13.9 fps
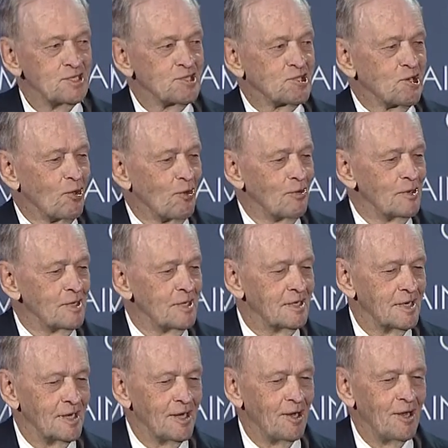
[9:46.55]
So
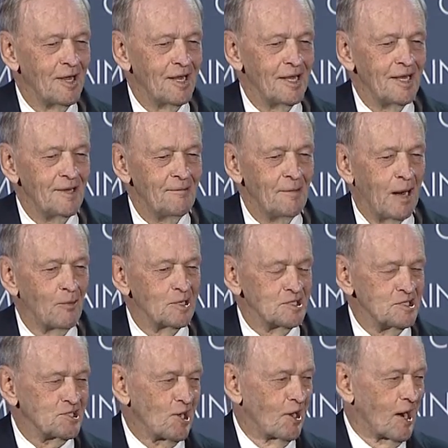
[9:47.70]
I was
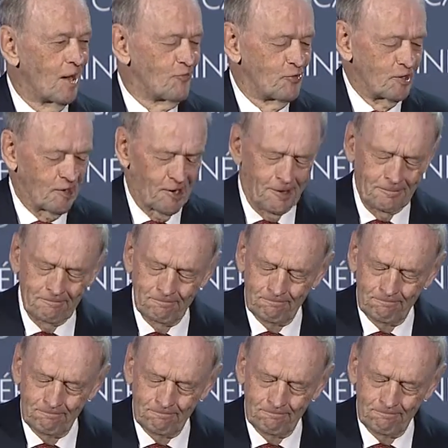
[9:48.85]
in South Africa,